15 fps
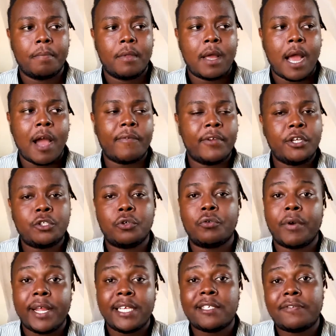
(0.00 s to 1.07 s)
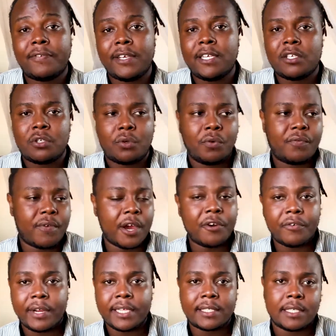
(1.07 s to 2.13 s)
having to raise fees through
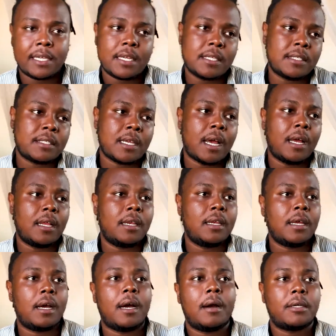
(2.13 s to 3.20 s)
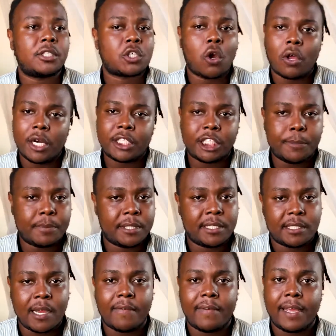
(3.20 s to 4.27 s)
fundraisers and uh, scholarships and
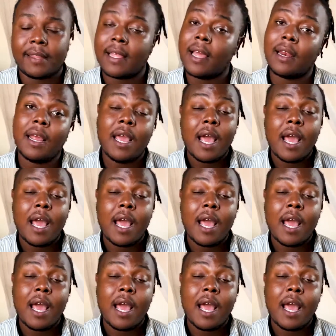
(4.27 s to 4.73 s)
stuff like that,